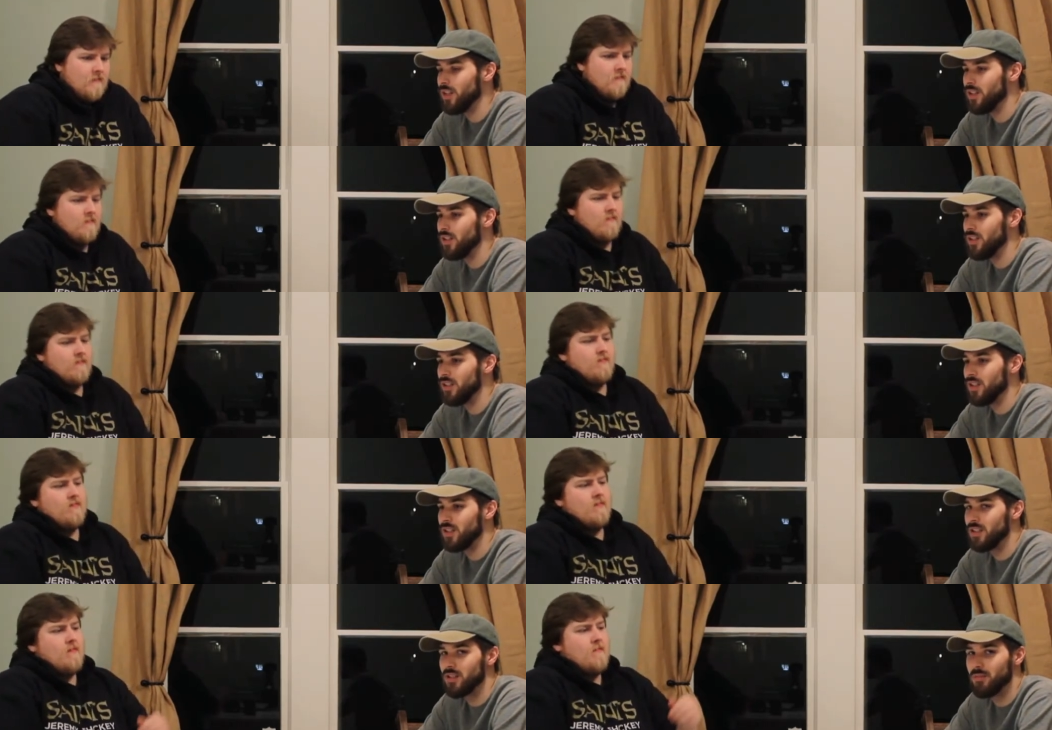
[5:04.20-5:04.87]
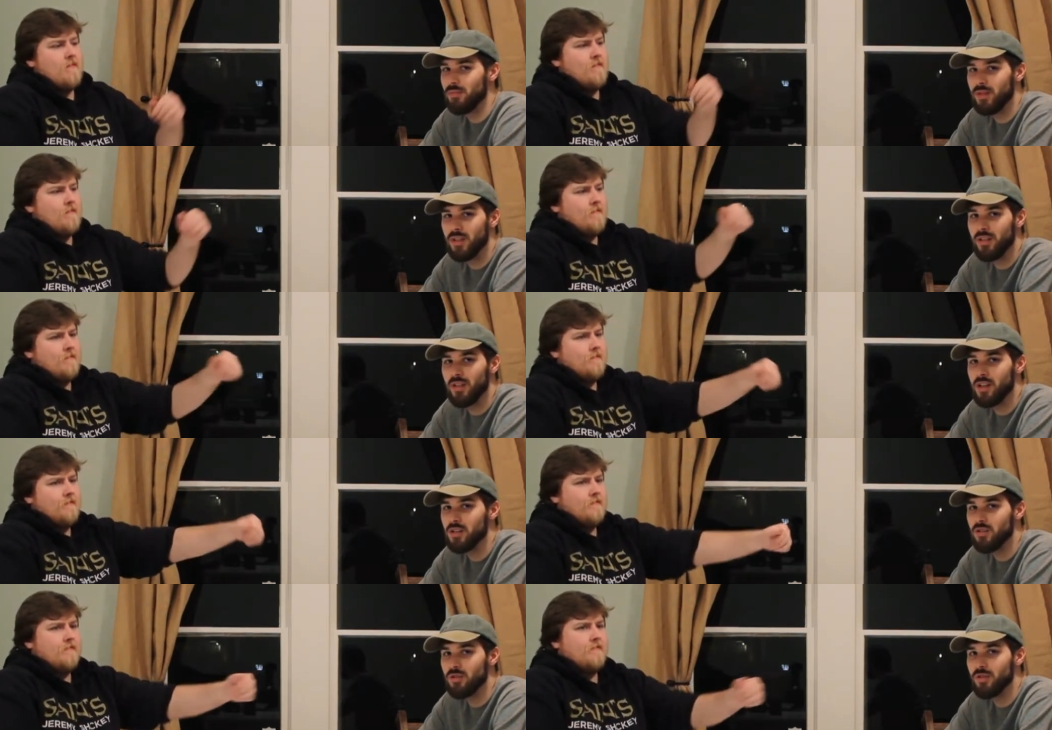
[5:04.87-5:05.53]
Speaker 1: like he did against
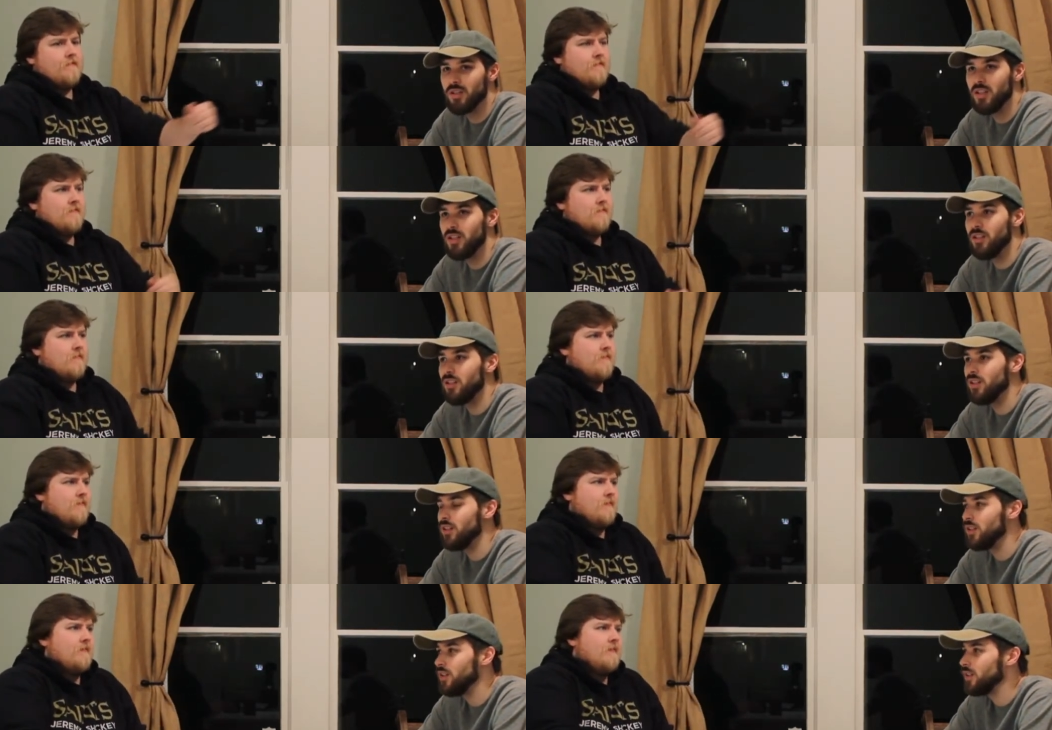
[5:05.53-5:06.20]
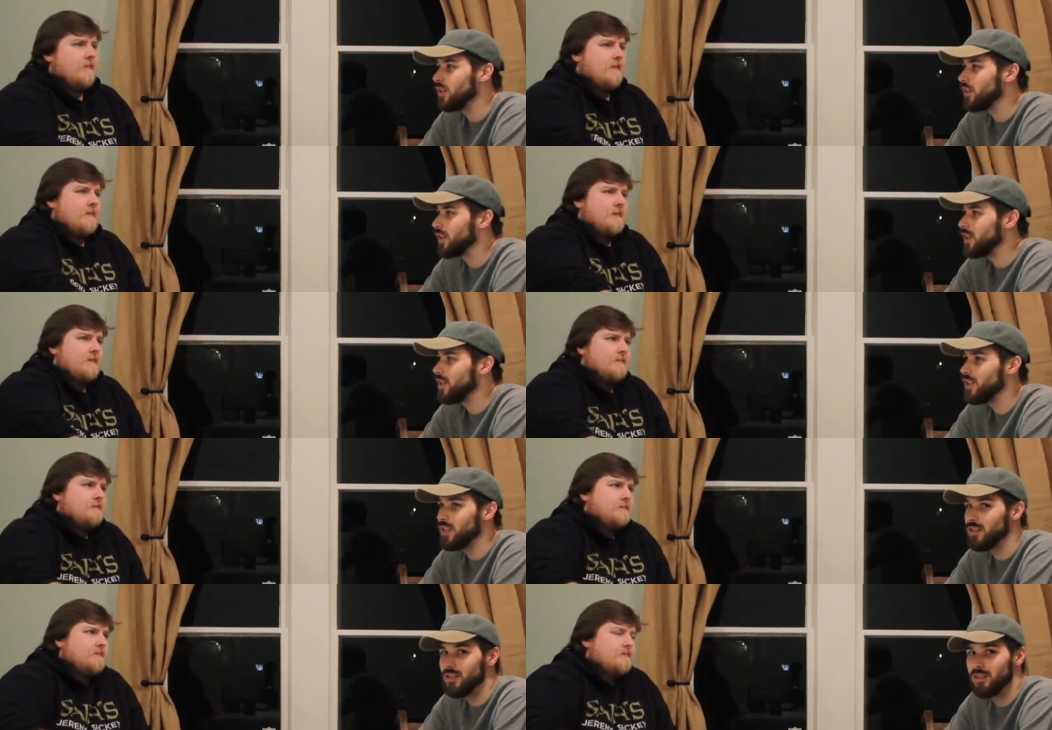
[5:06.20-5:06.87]
Big Country,
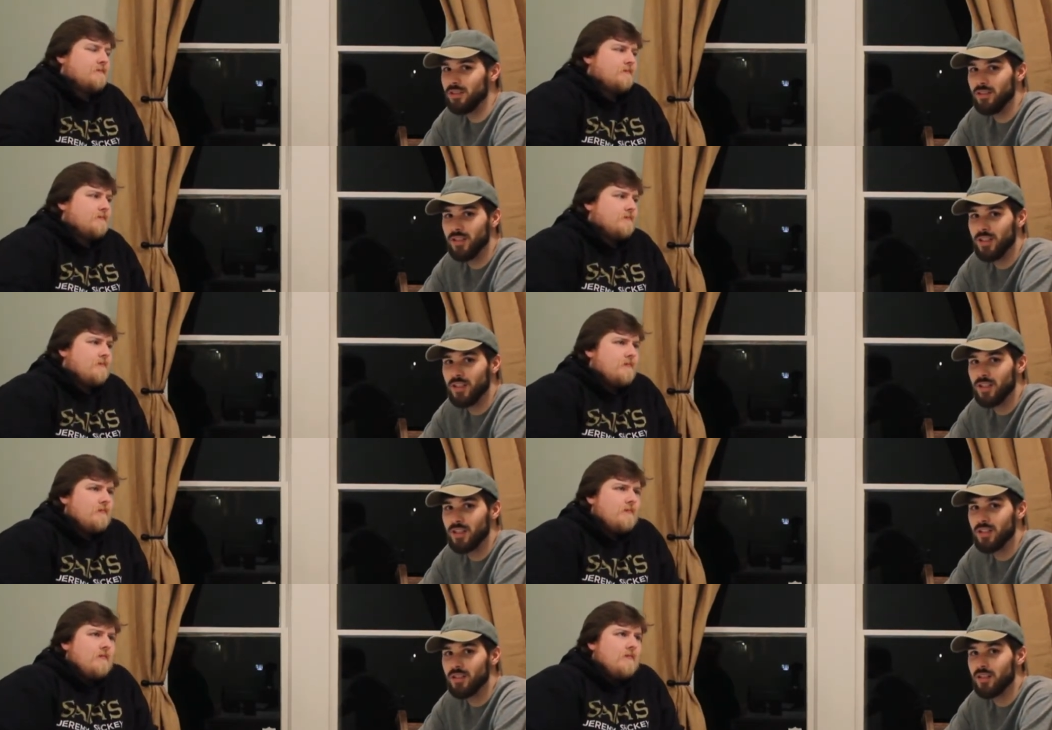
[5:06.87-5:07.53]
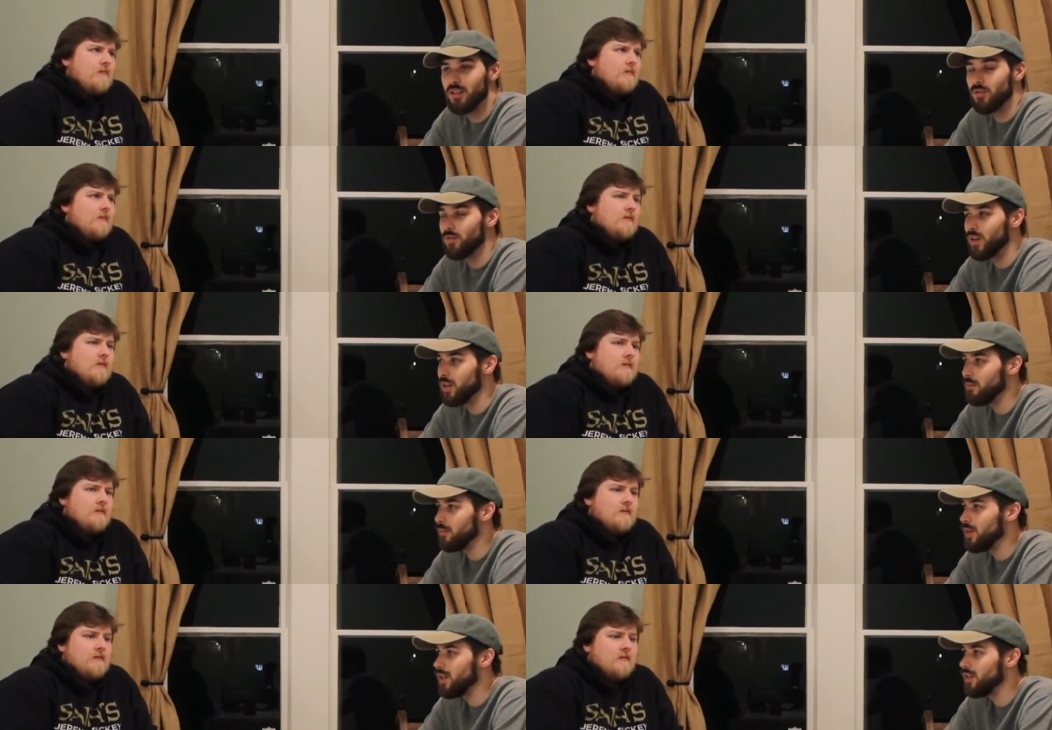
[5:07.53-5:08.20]
like he get, did against
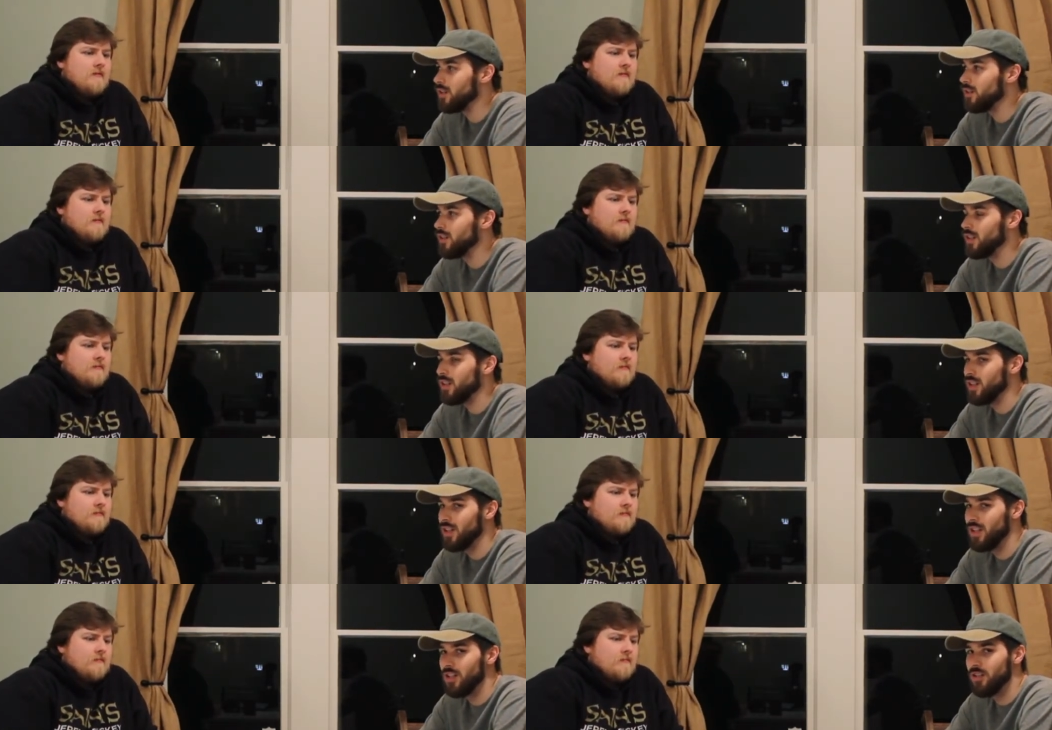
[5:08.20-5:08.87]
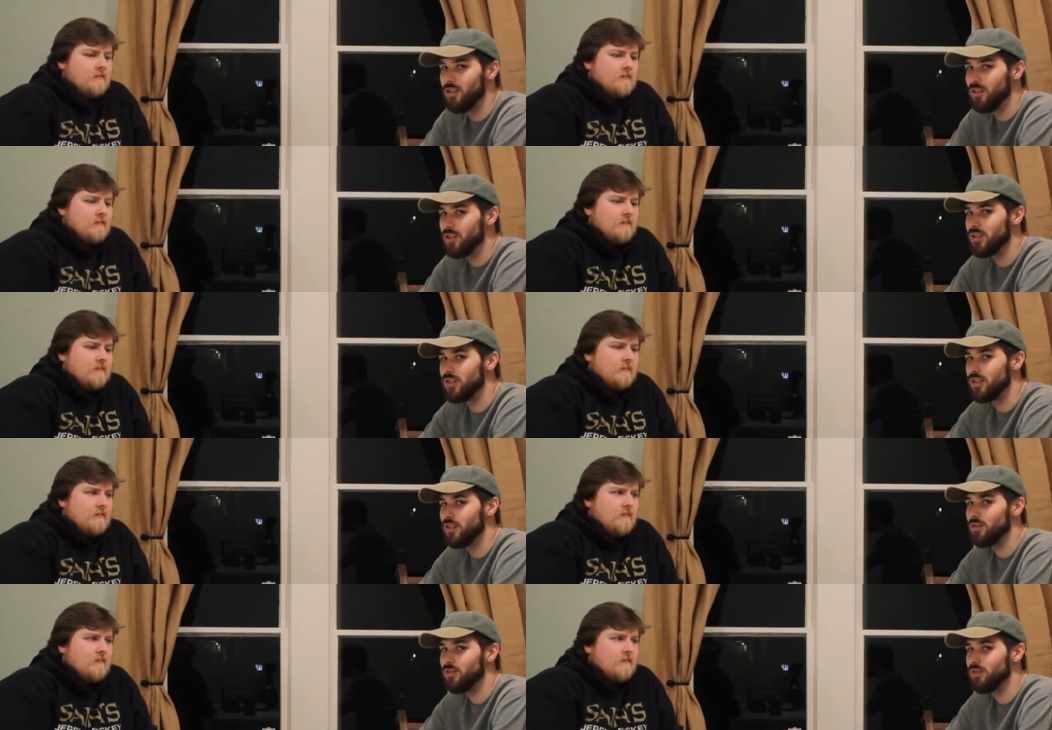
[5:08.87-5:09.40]
uh, Frank Mir, he could